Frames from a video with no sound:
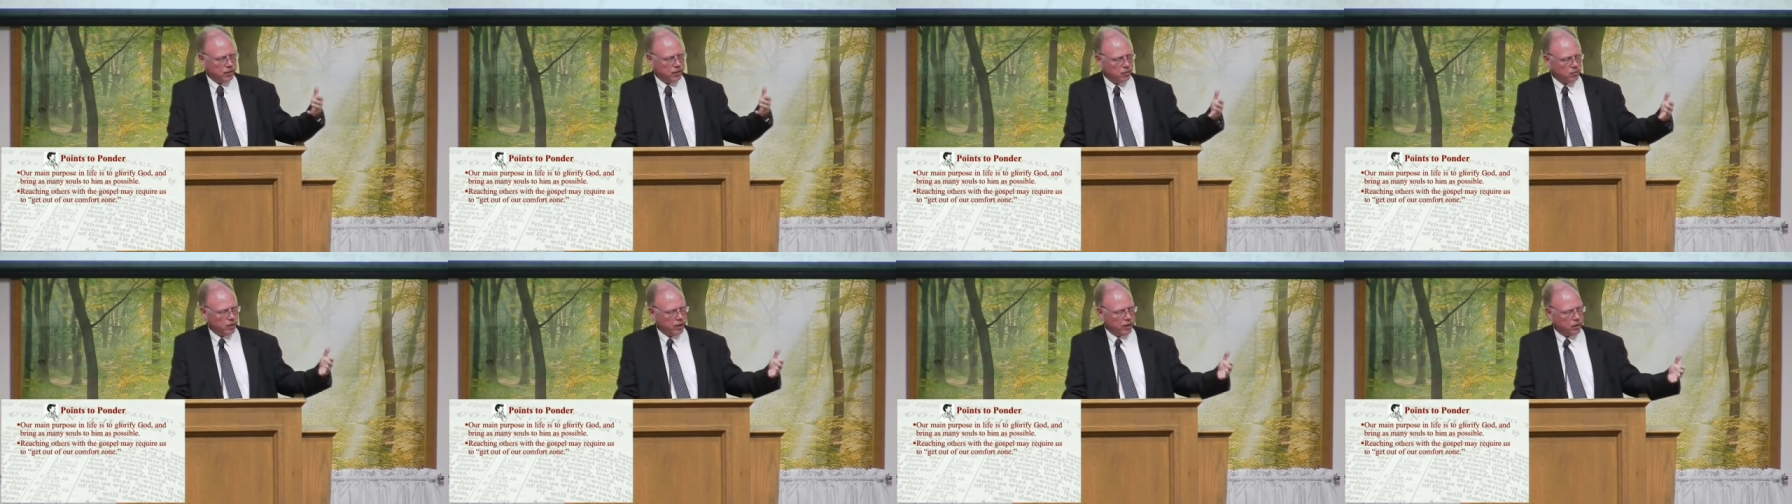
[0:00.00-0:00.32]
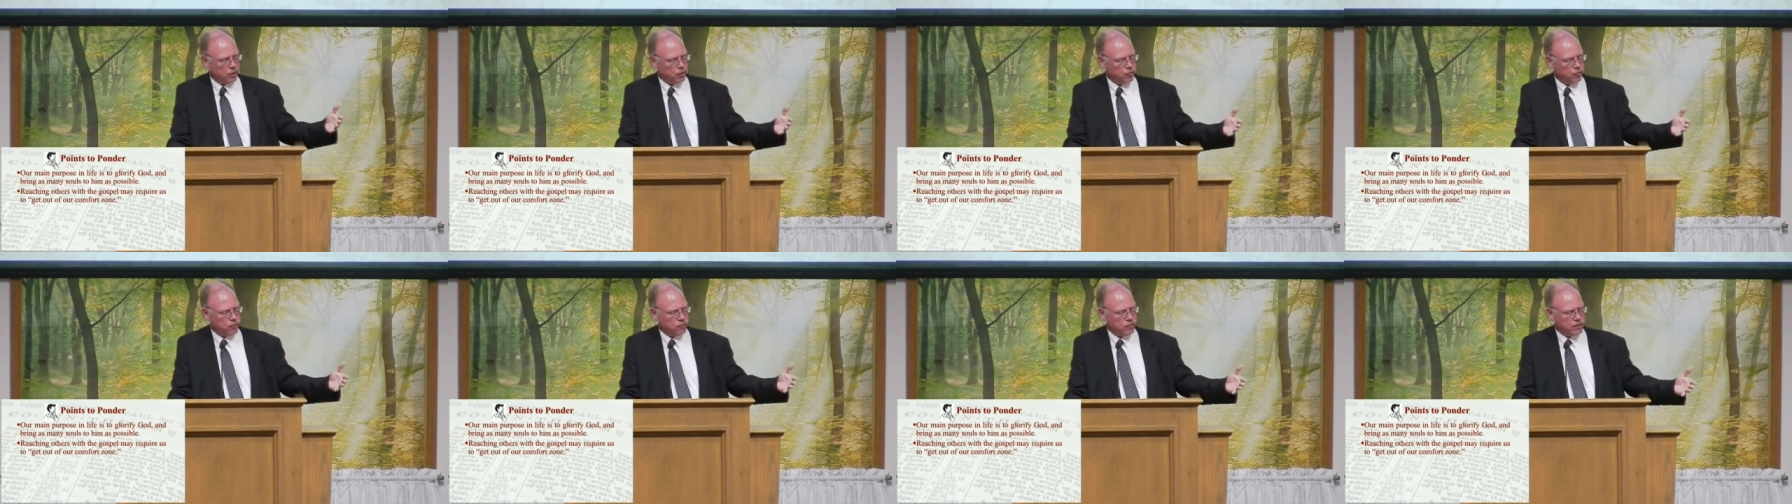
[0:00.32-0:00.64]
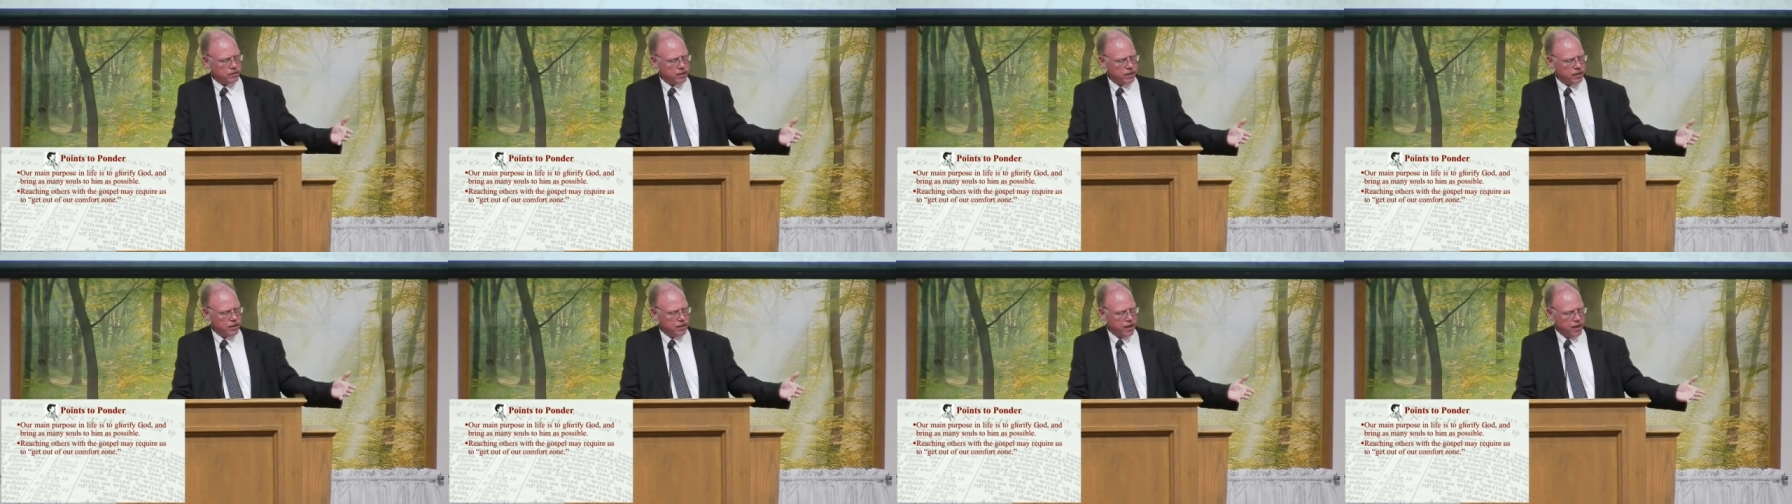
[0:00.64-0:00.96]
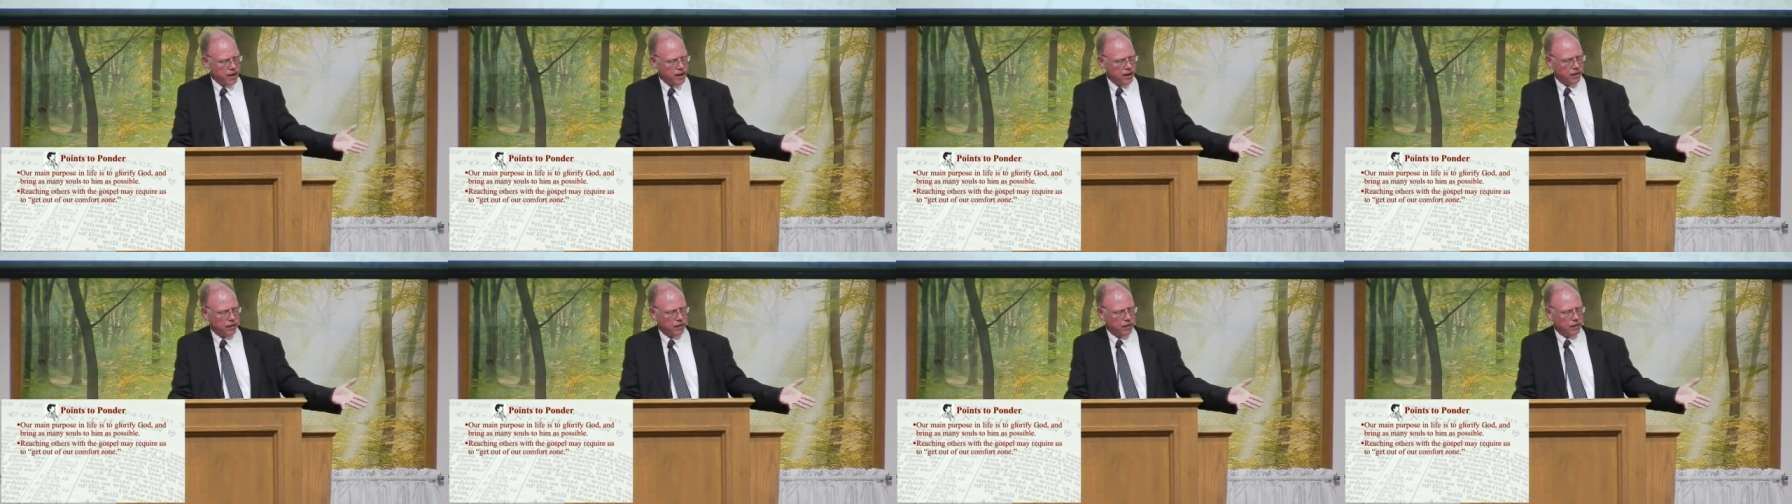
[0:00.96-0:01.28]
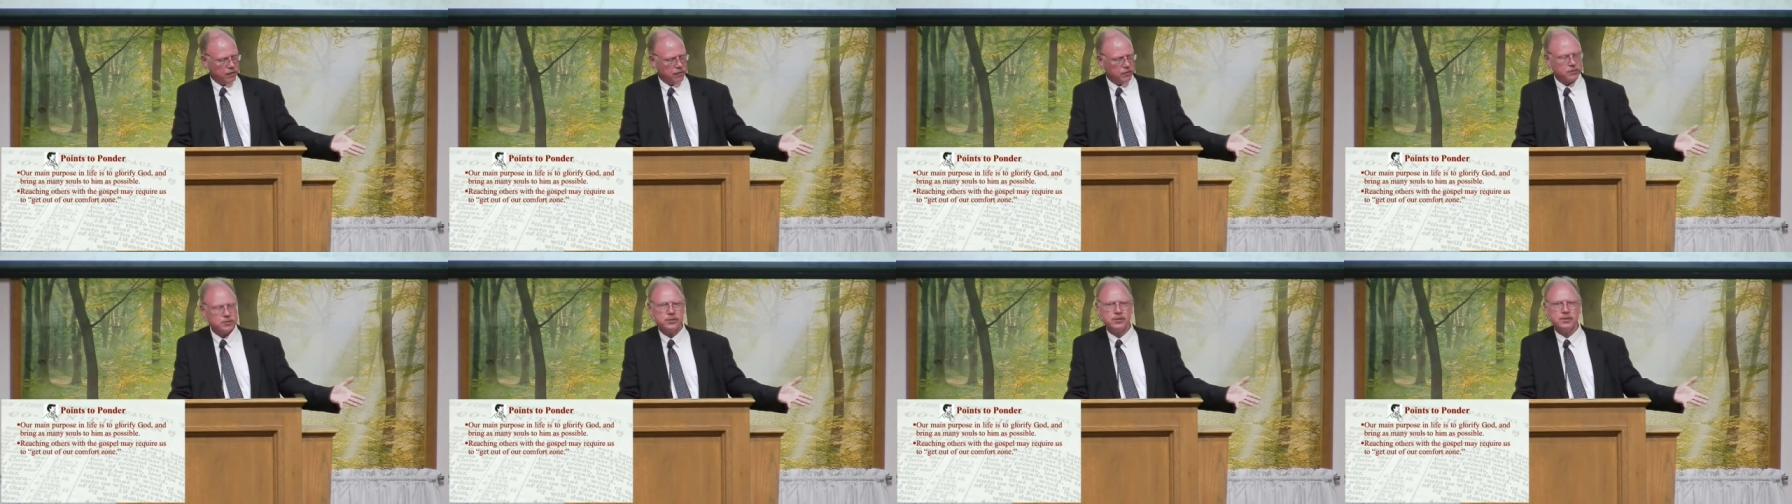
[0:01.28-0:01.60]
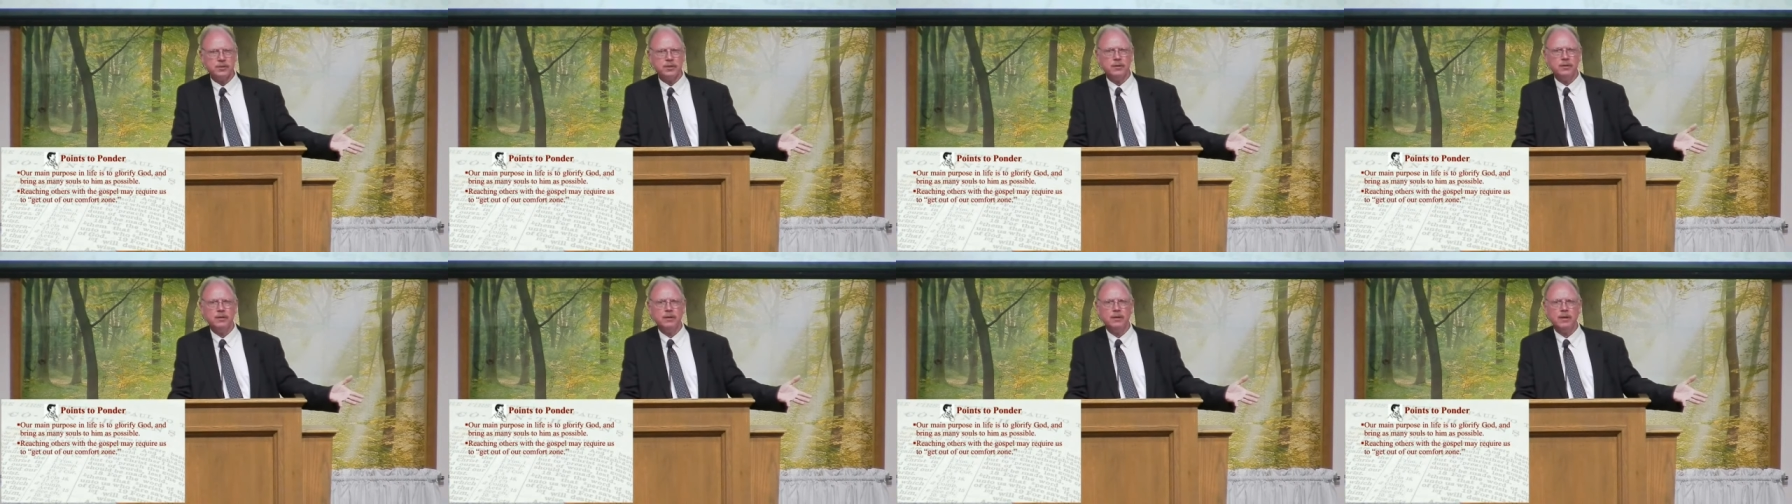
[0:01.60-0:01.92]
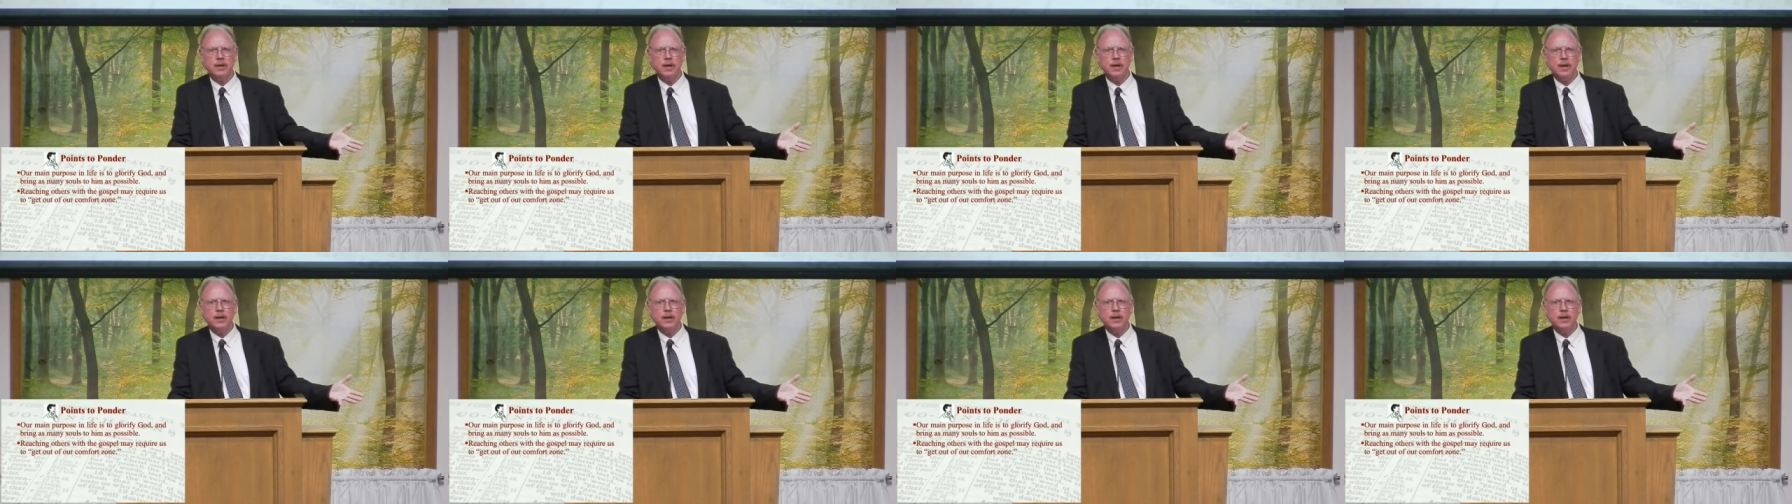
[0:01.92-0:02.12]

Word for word: and went over to theirs and,